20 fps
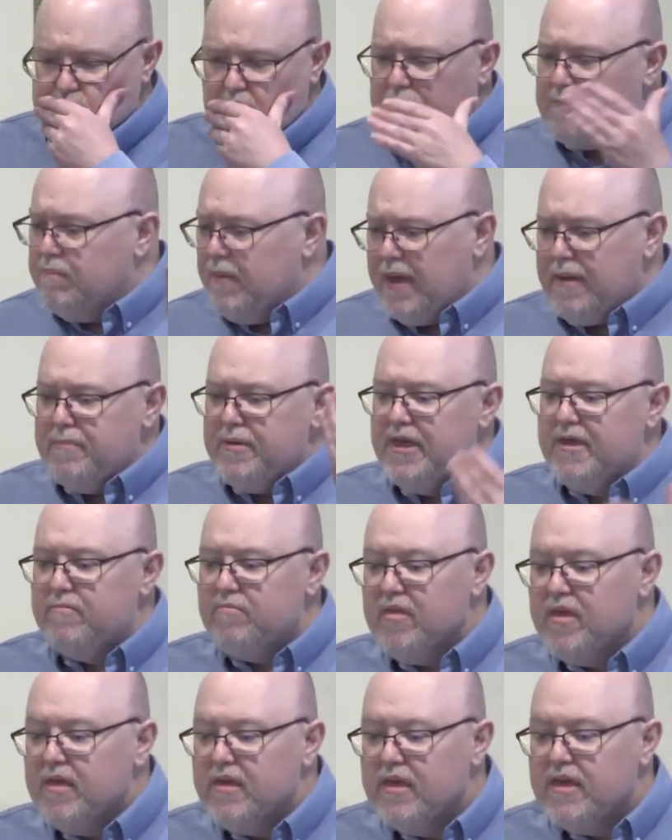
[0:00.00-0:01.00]
Maybe
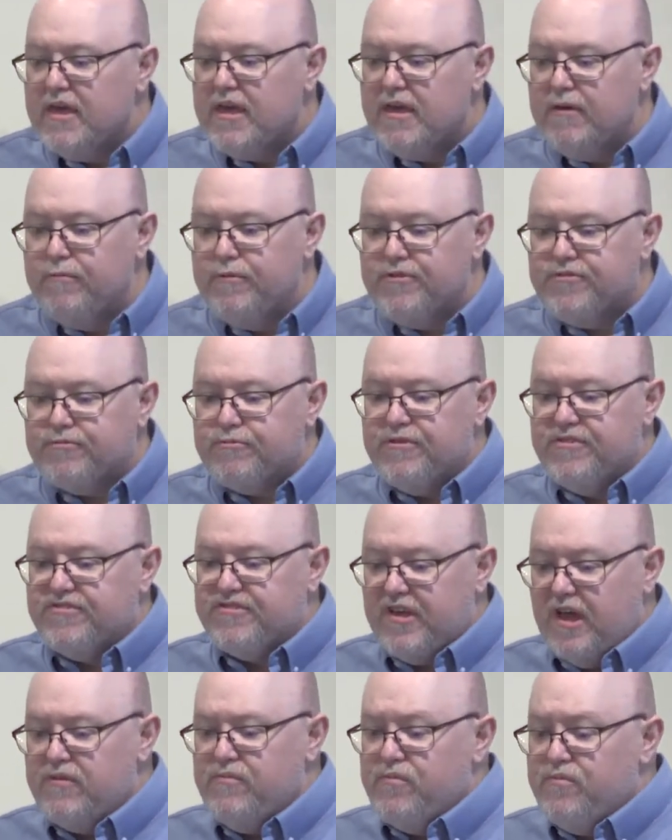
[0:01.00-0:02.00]
he was
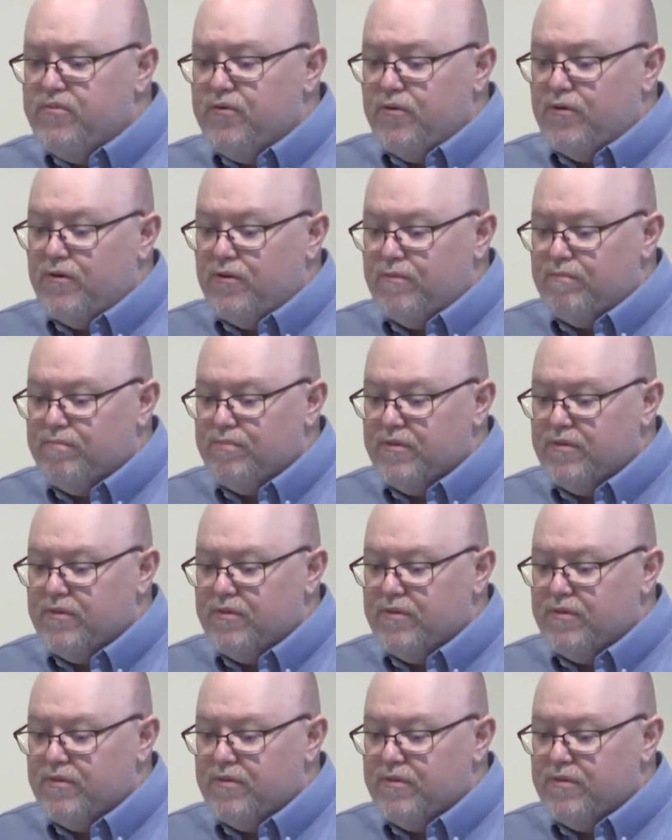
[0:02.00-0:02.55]
resentful